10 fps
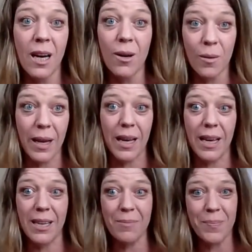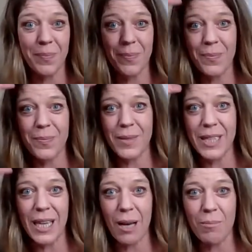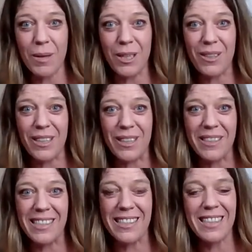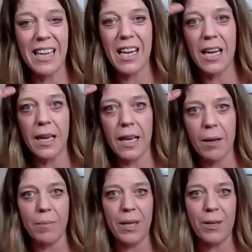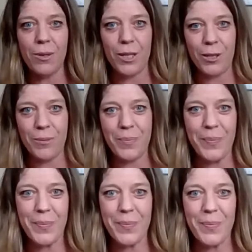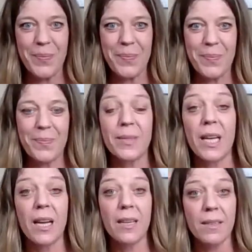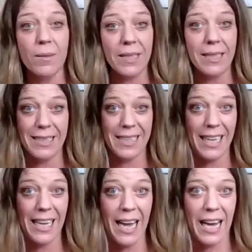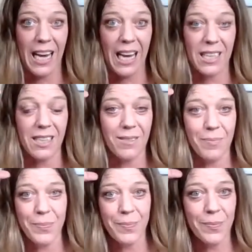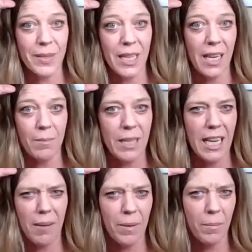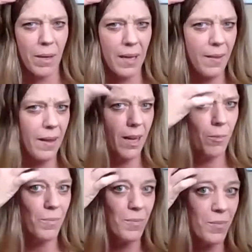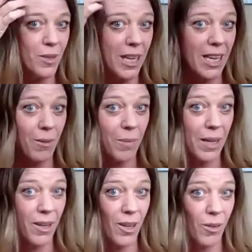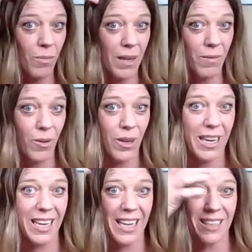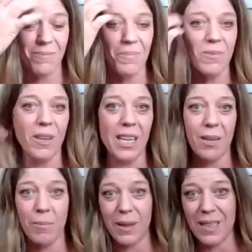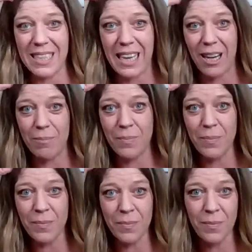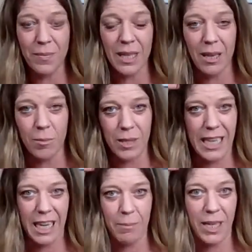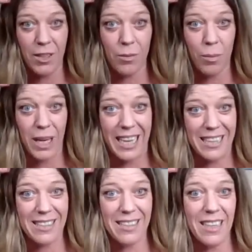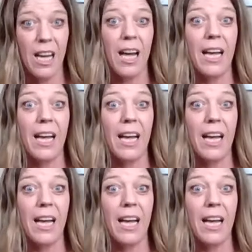Okay? Computer. Computer. So it's a C hand, and I'm tapping my thumb right up here on my forehead, right up at the top. And I'm tapping twice.